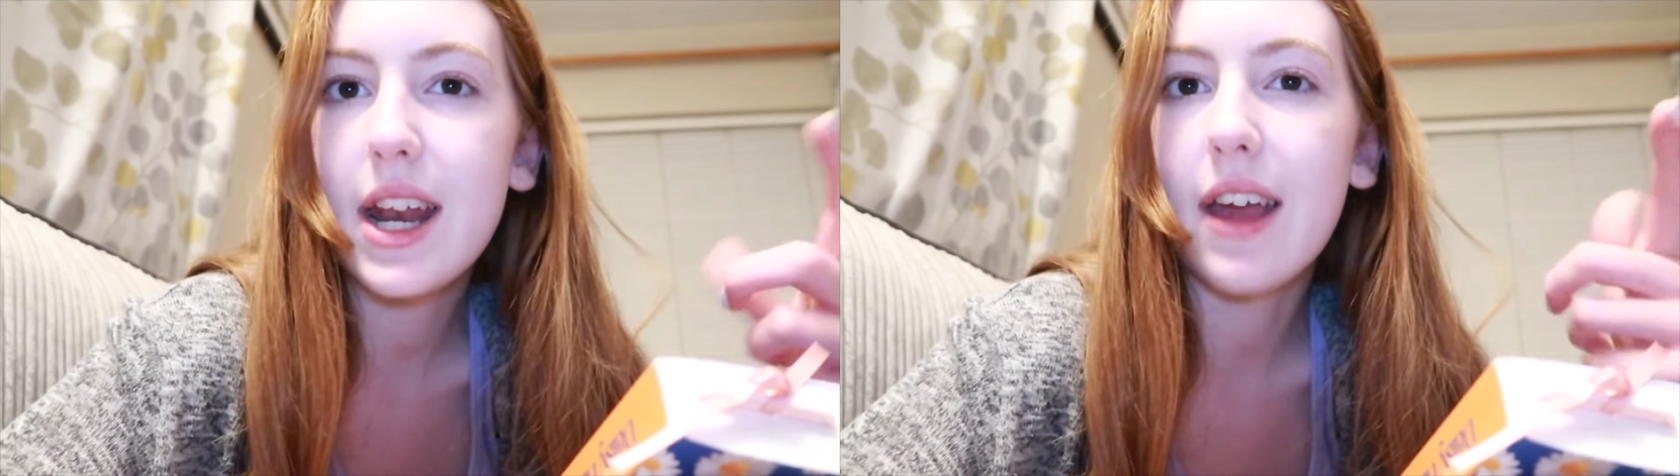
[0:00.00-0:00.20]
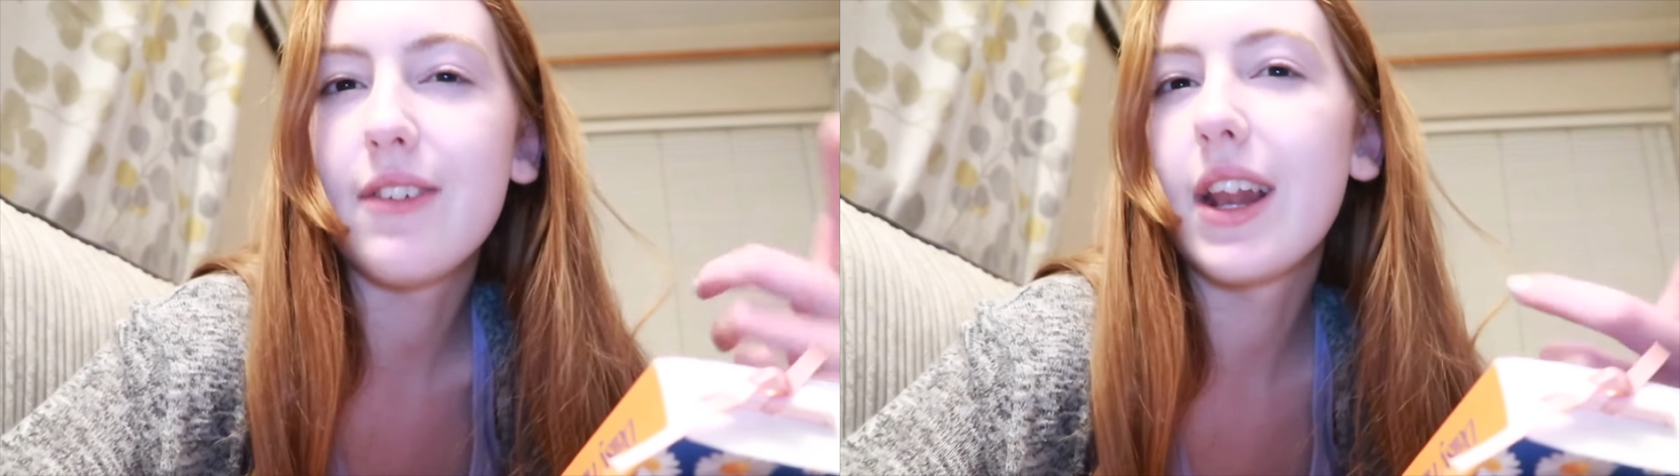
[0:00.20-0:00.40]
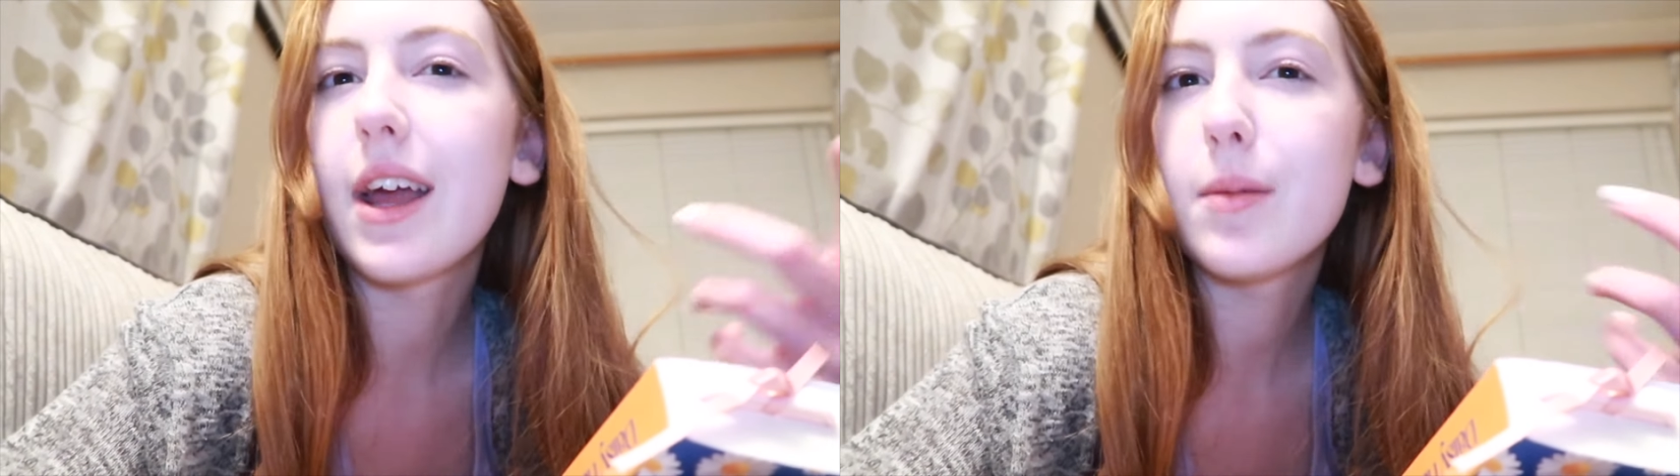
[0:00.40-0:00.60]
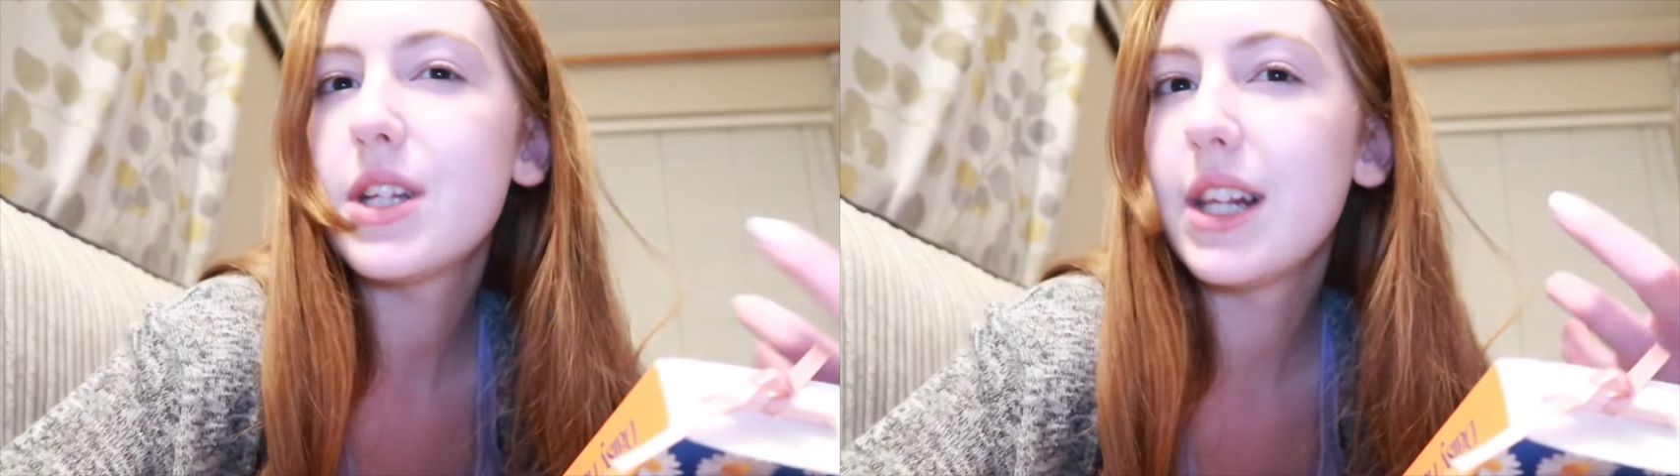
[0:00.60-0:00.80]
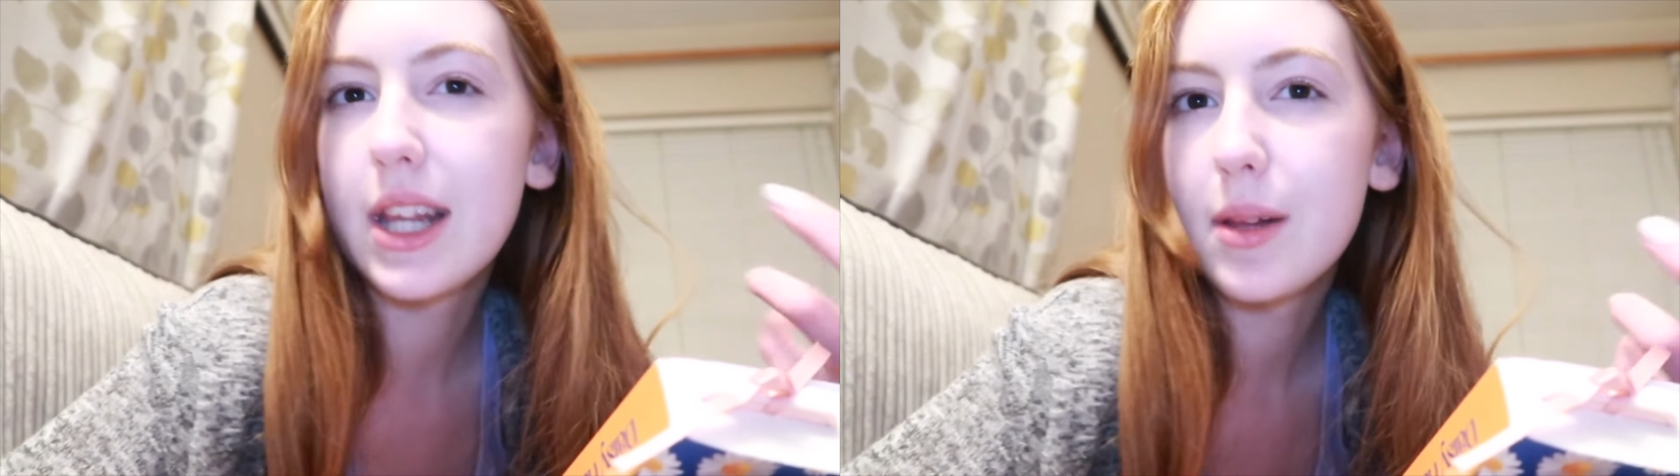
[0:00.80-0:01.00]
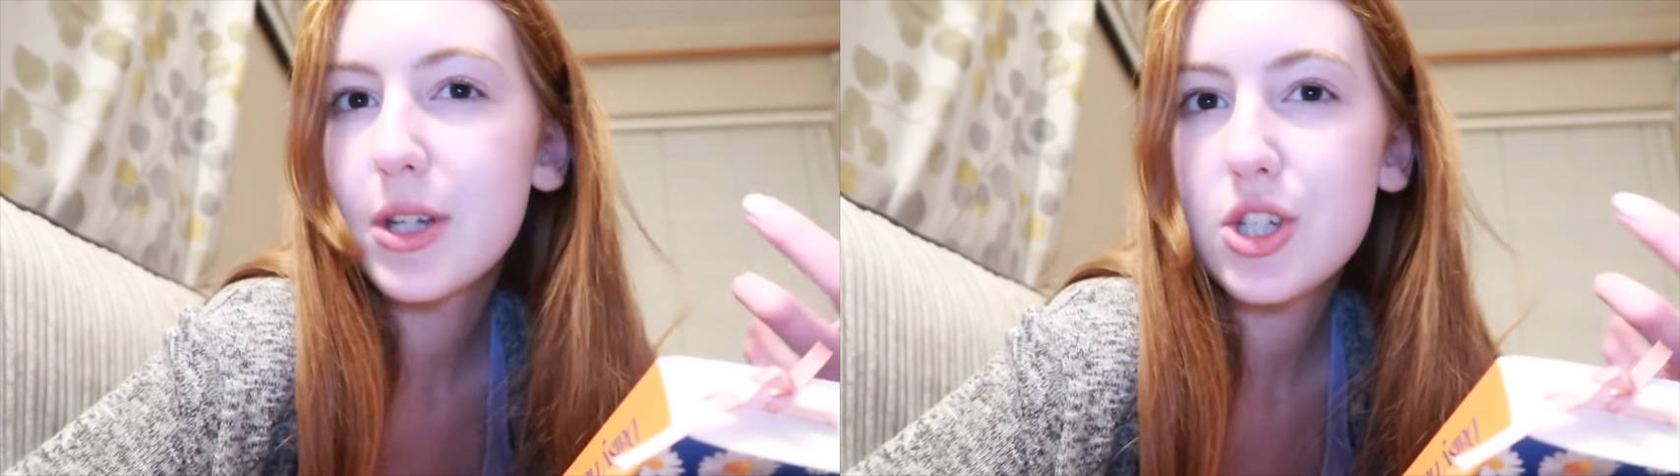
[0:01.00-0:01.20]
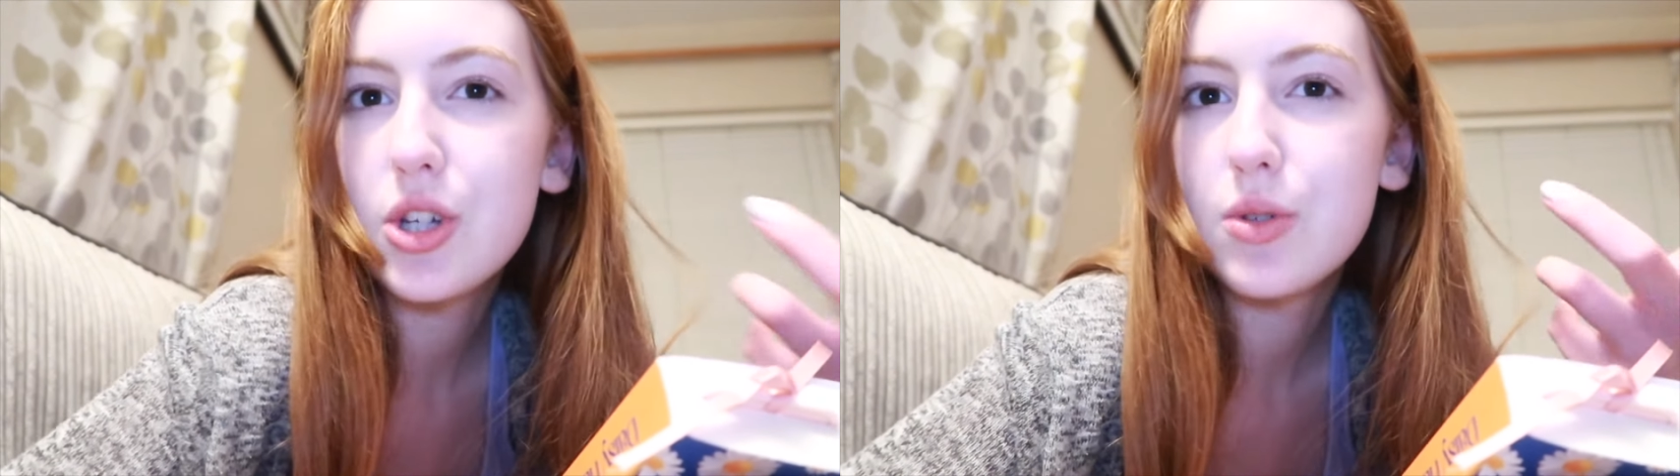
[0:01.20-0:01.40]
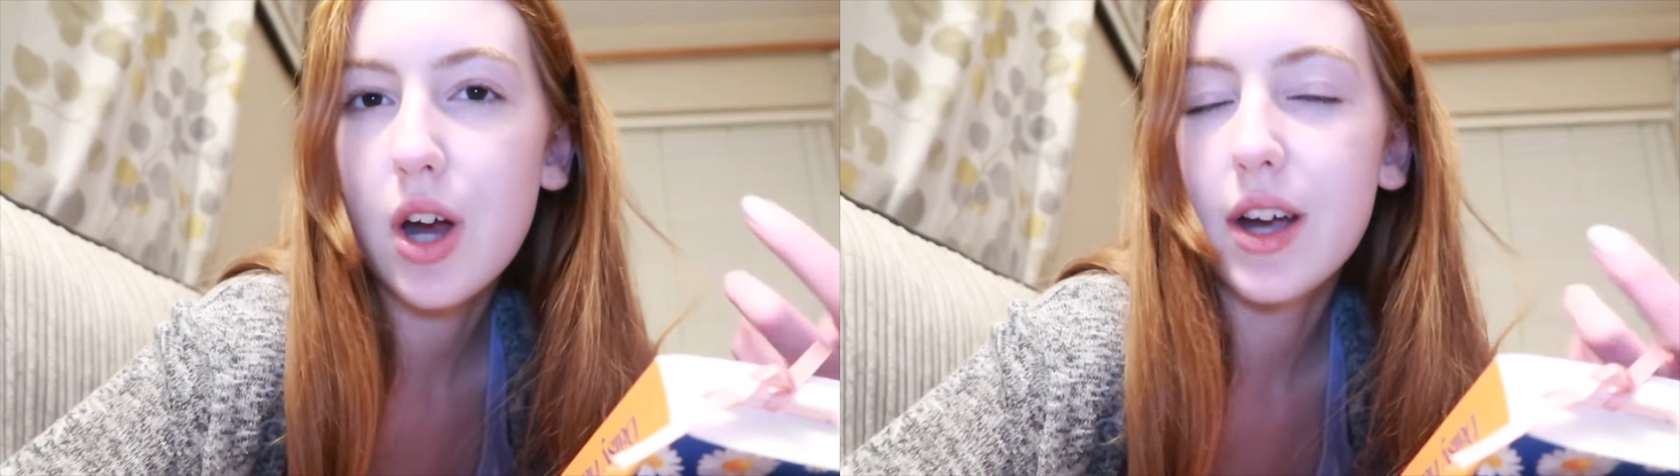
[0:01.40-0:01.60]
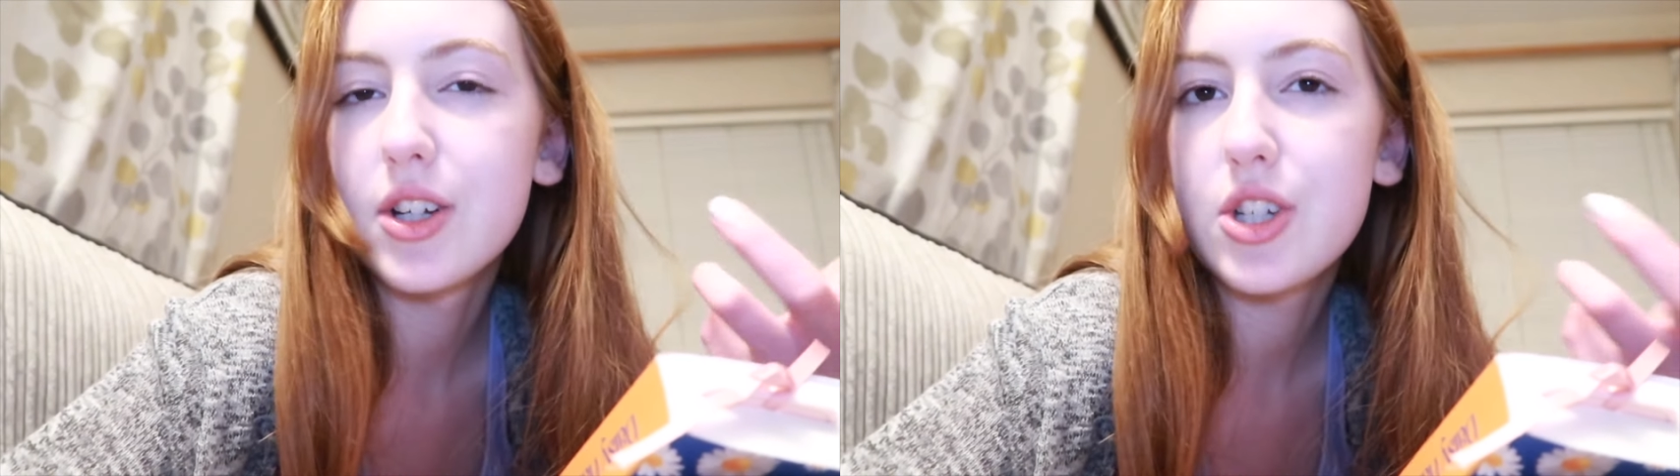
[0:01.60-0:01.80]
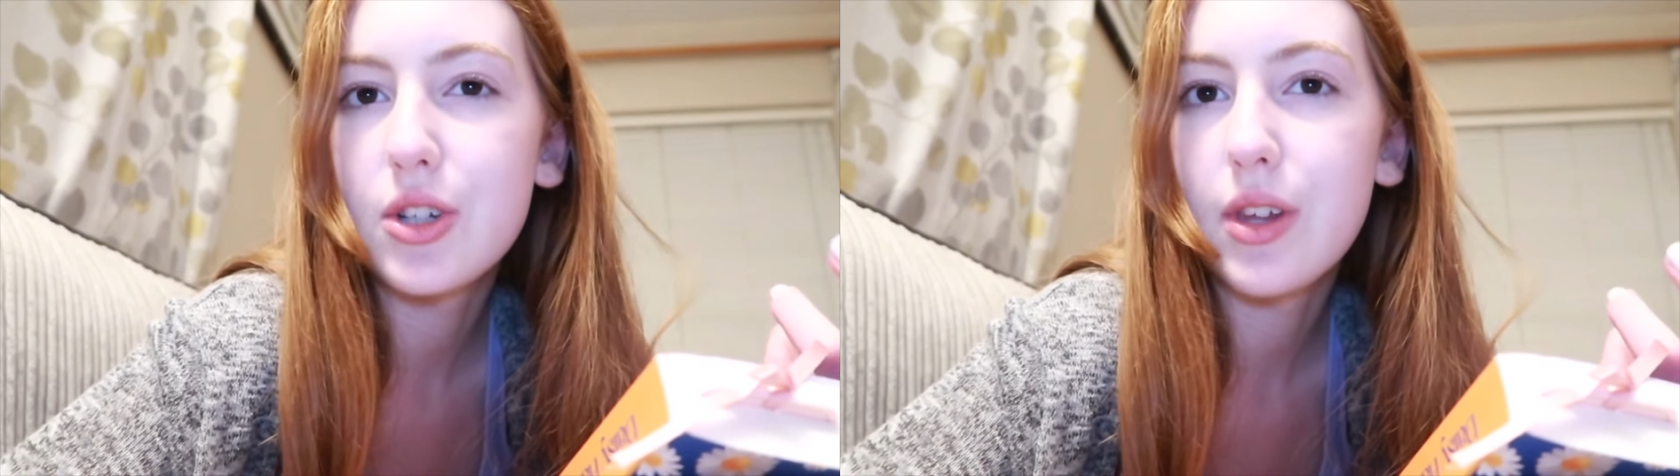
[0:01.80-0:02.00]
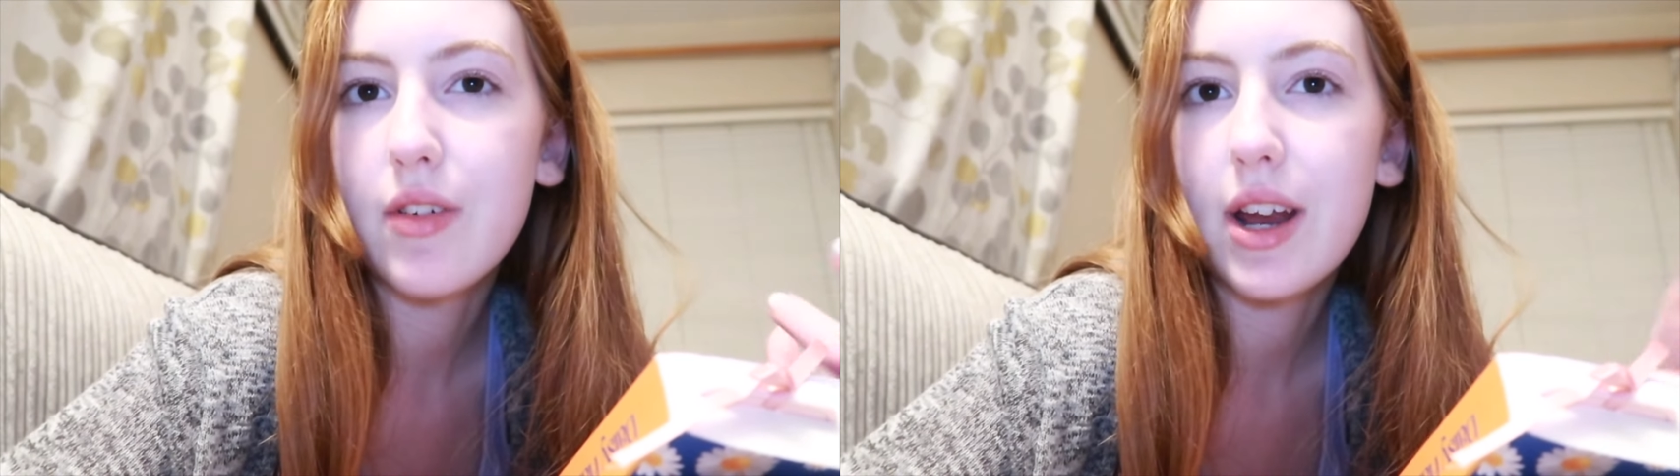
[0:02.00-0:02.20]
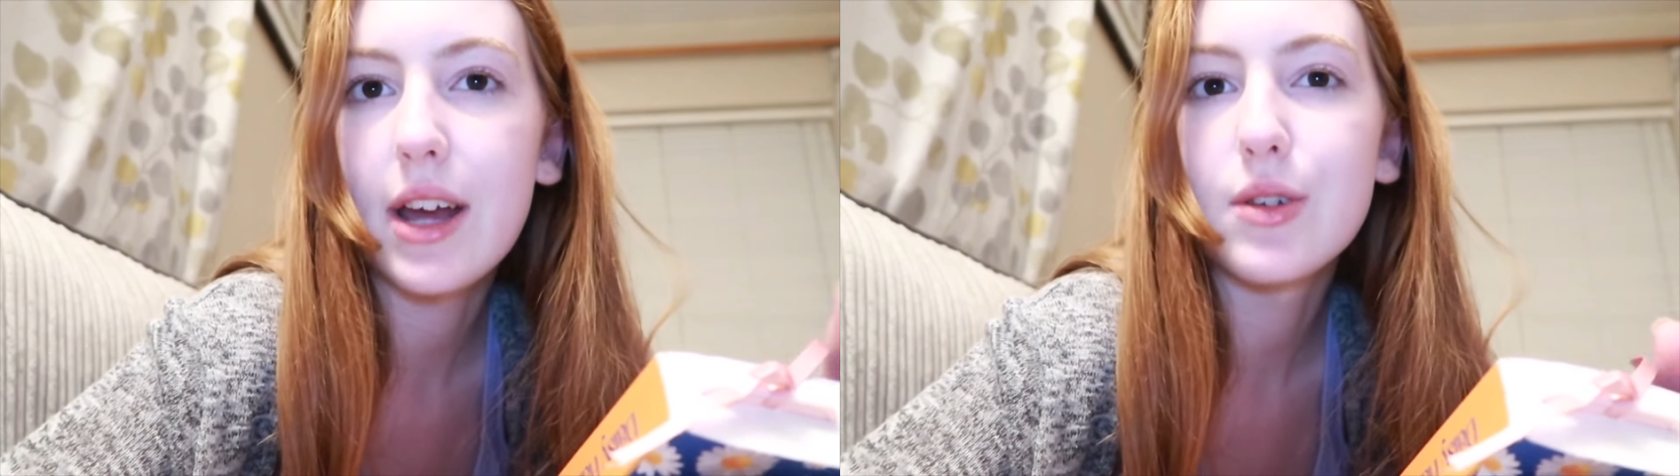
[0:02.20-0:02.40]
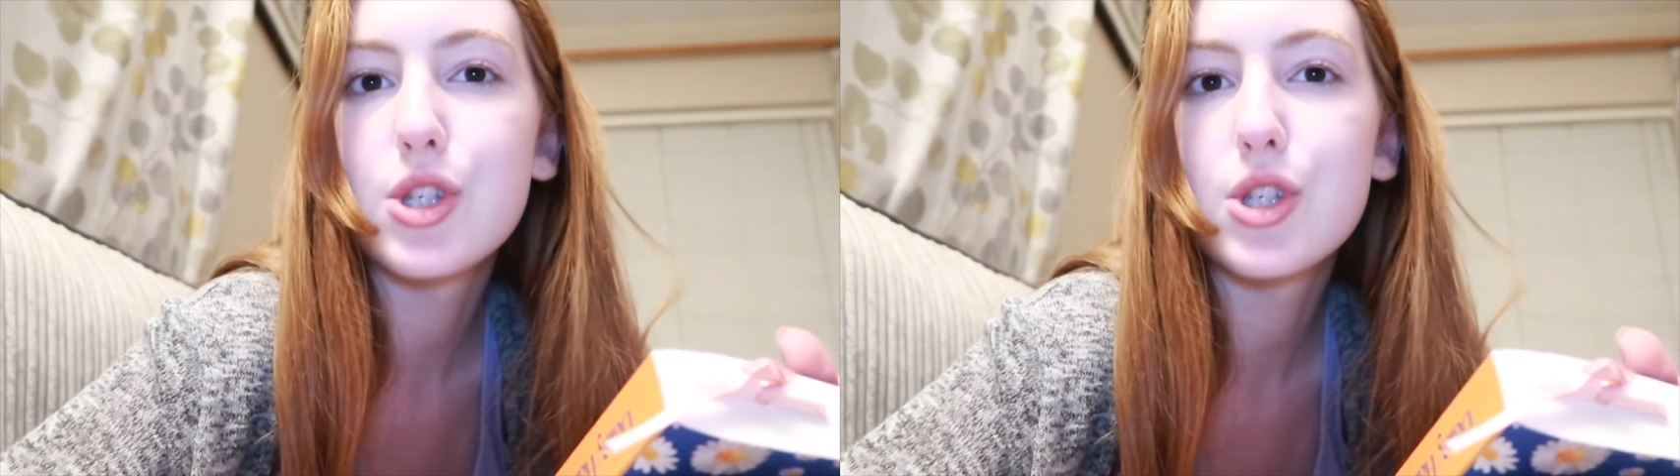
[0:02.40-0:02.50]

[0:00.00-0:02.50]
and I feel like I'm a little bit too tired to do that right now.